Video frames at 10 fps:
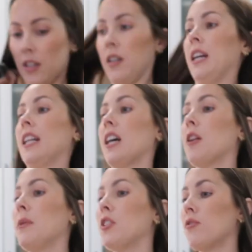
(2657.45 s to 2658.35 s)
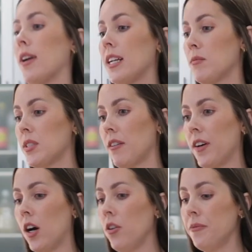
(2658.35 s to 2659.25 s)
All right, I got a bunch of random stuff
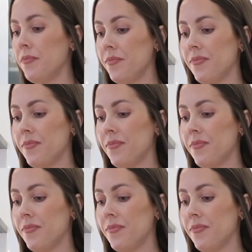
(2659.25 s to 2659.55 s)
out.